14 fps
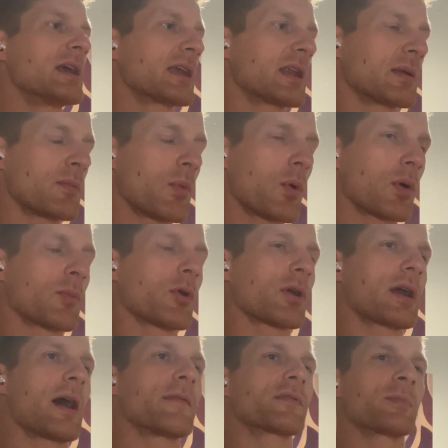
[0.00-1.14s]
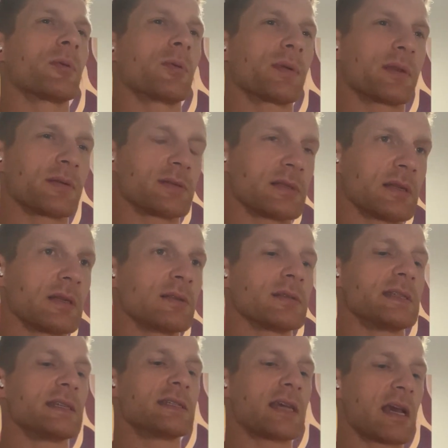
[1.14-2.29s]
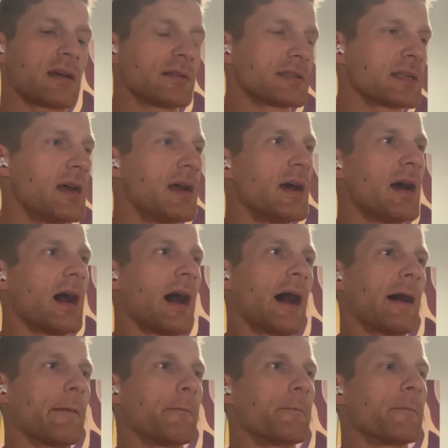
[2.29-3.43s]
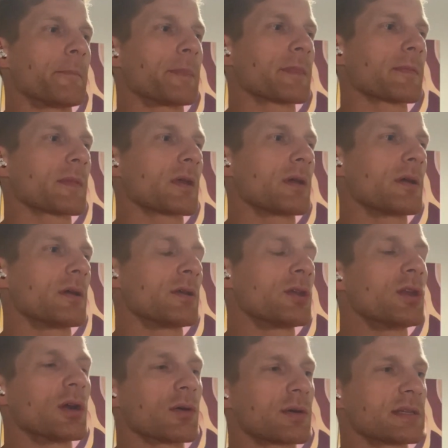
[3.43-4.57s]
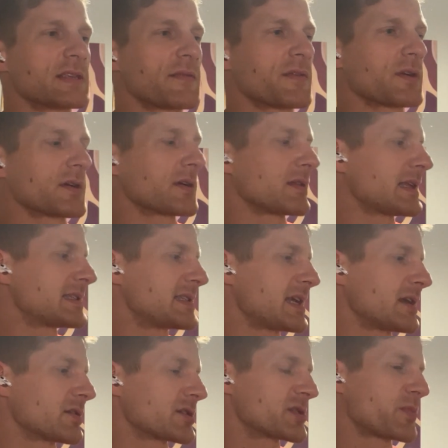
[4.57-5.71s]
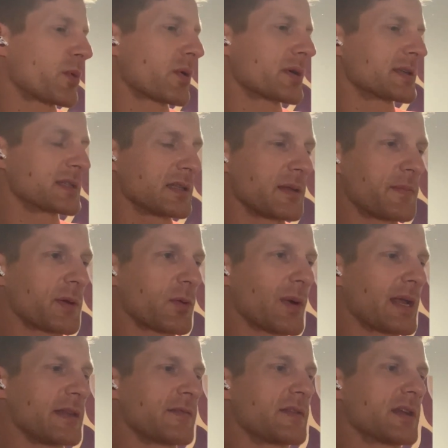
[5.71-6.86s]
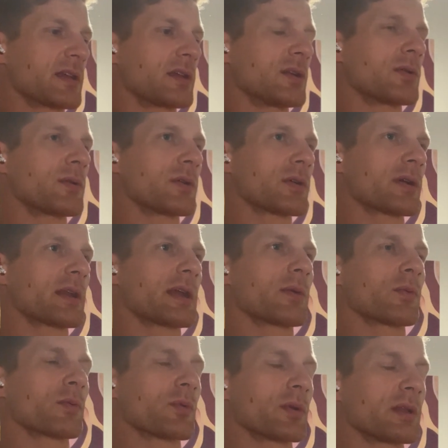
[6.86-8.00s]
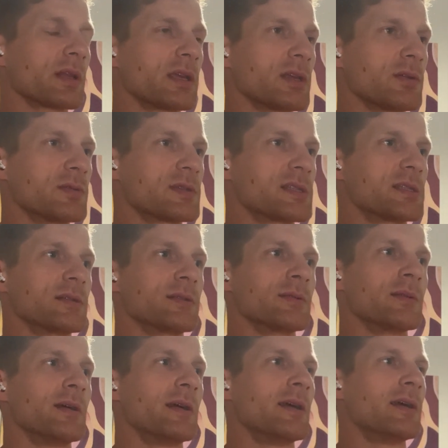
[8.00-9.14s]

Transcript: getting more and more comfortable with those little details. Because if you're, let's say your sport is Olympic weightlifting, you're going to get really used to